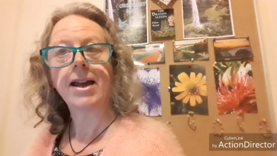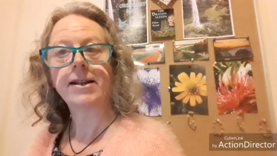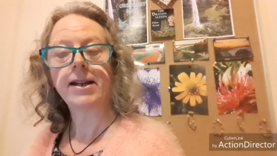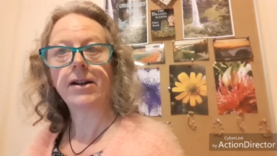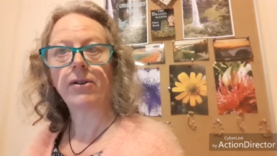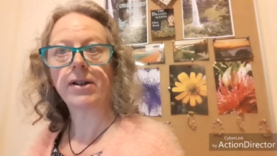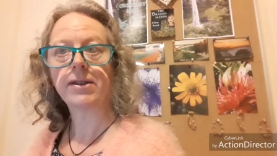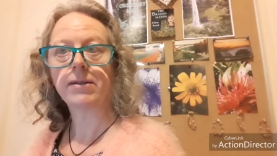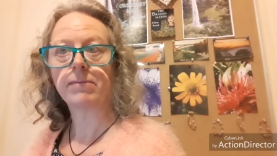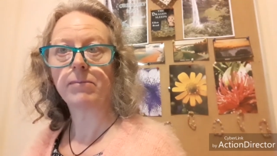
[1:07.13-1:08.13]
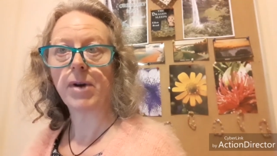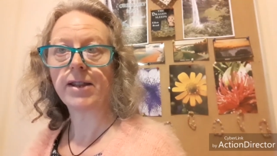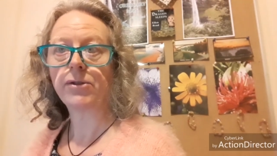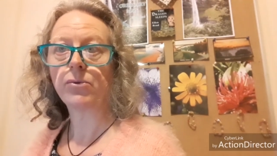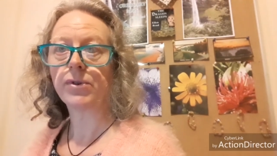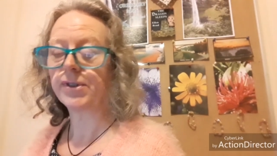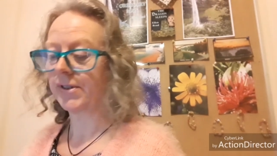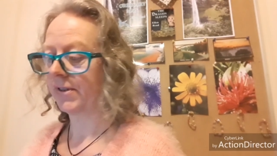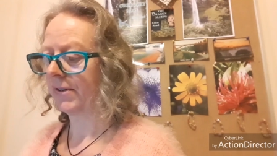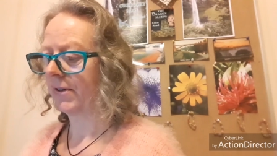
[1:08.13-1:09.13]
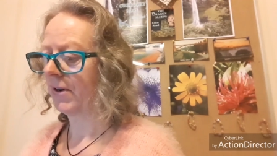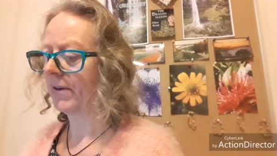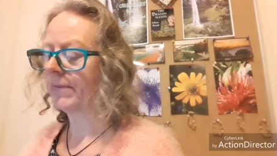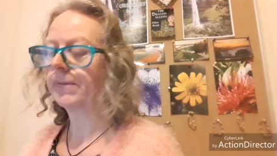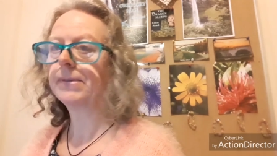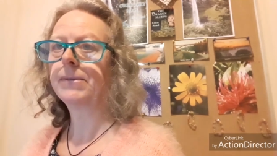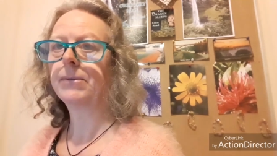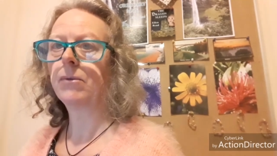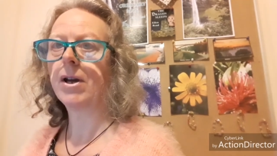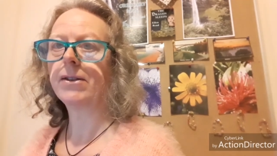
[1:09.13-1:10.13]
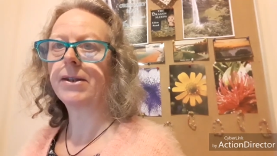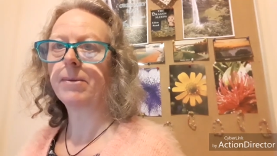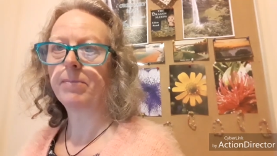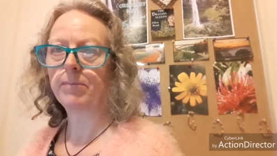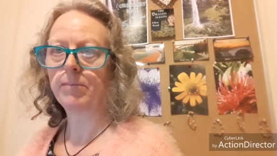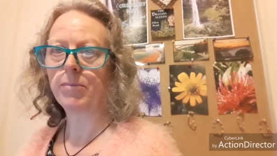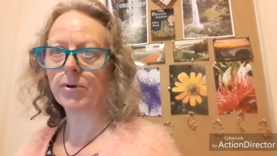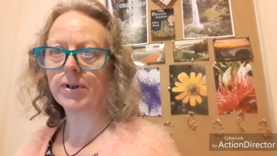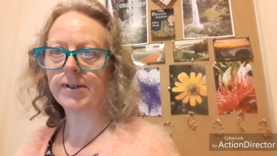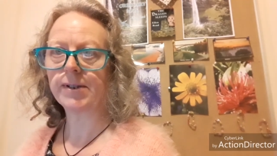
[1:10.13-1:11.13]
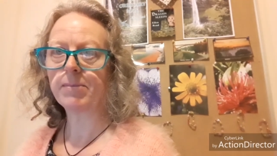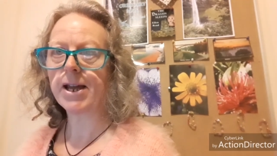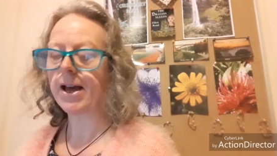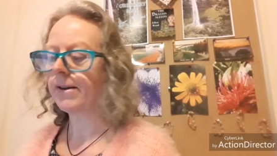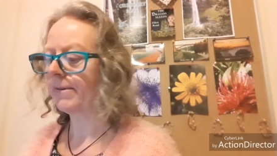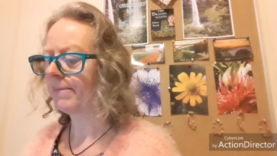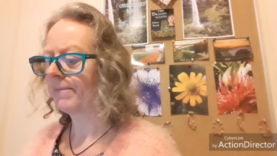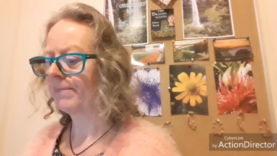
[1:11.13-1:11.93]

And here are my thoughts on what the book is about.